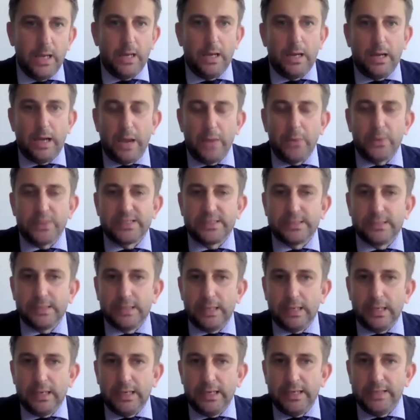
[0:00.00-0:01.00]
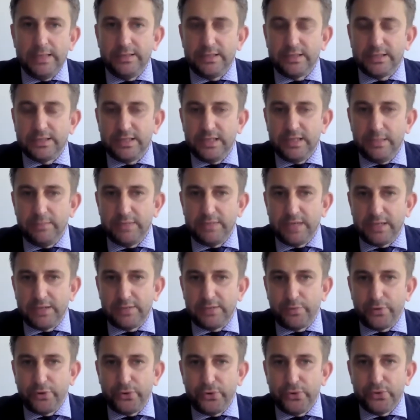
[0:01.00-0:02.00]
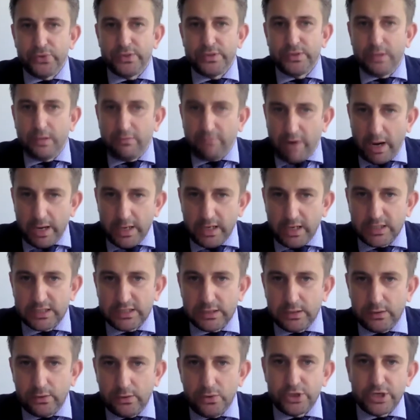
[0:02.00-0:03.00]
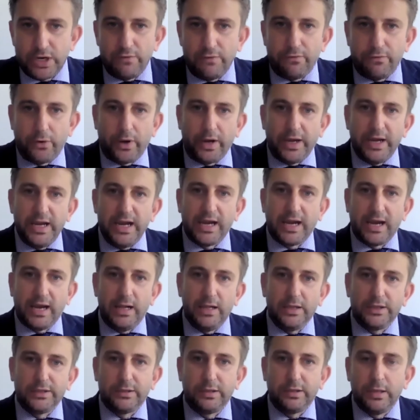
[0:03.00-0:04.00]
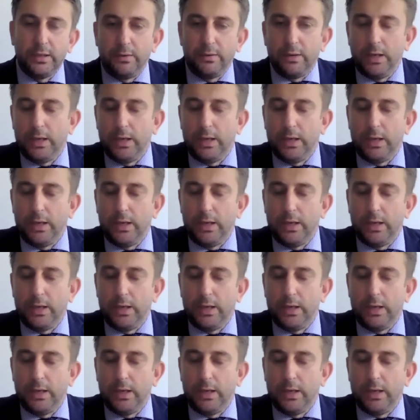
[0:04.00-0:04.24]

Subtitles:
I was lead the team that produced a winning solution for e-health,